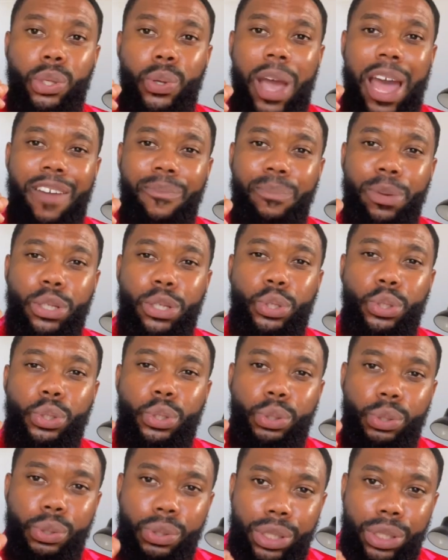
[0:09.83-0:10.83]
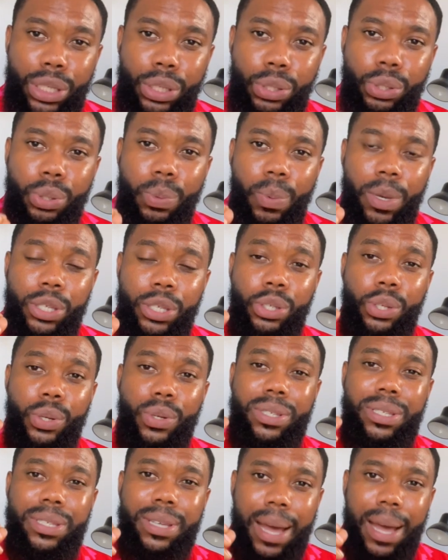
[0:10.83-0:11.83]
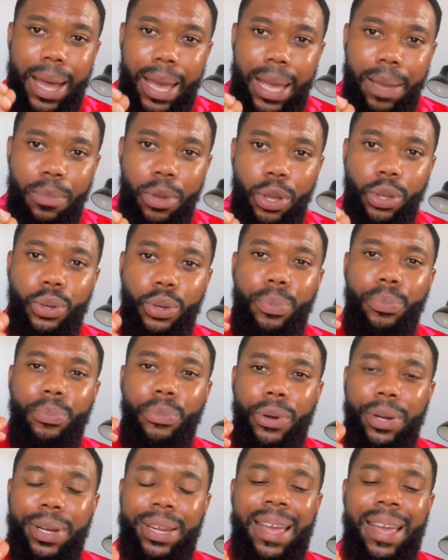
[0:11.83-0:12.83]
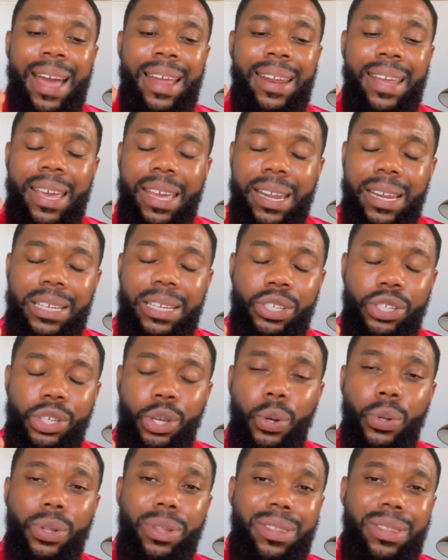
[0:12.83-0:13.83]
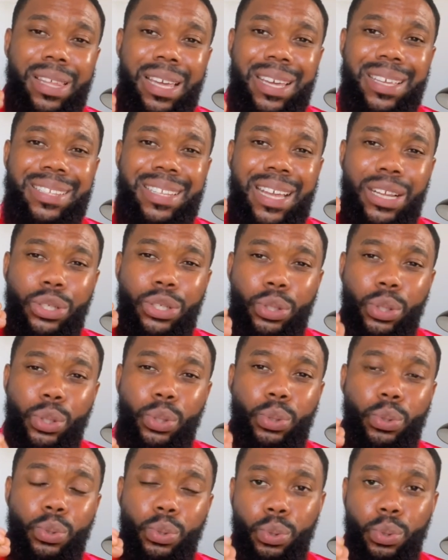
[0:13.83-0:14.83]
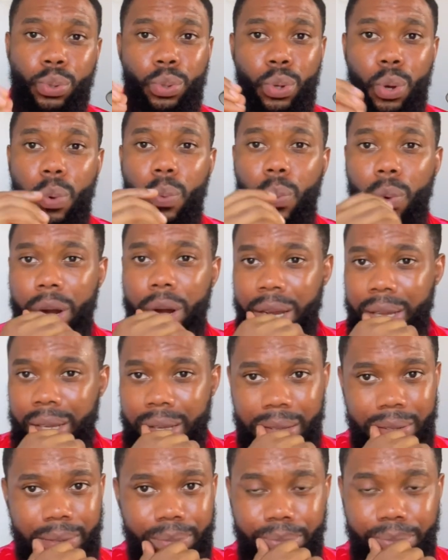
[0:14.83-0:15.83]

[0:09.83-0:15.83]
have been choosing to waste your time, your money, and energy on things that just do not work.